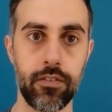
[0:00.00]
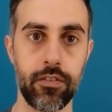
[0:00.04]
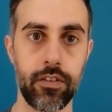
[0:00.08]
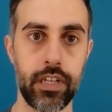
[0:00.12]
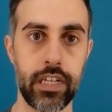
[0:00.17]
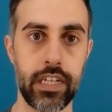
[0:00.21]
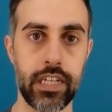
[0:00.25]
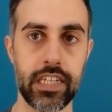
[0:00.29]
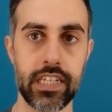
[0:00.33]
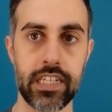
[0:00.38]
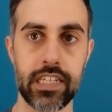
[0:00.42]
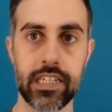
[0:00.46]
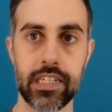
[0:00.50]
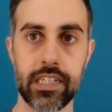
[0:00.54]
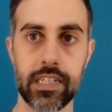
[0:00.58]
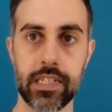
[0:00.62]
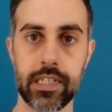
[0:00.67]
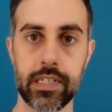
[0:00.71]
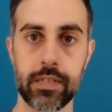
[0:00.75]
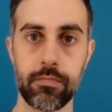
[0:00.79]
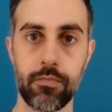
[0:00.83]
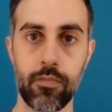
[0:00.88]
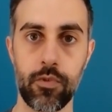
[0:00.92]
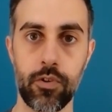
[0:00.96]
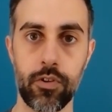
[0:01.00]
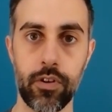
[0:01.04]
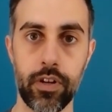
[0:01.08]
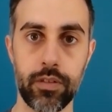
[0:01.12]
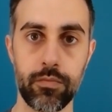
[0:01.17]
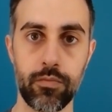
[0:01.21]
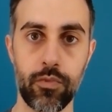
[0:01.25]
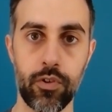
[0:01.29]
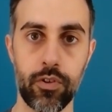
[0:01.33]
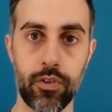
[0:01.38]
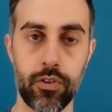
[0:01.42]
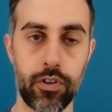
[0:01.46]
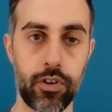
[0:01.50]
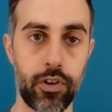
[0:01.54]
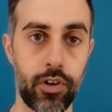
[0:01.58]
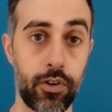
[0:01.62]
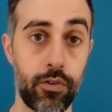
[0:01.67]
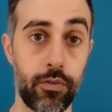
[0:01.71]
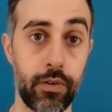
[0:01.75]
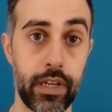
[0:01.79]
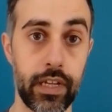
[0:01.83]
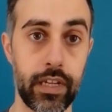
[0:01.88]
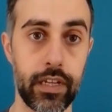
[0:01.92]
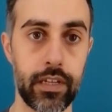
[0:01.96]
is more and more
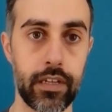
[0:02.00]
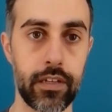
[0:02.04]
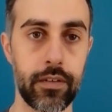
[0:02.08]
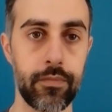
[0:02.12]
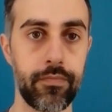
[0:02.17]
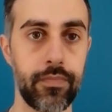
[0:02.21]
growing.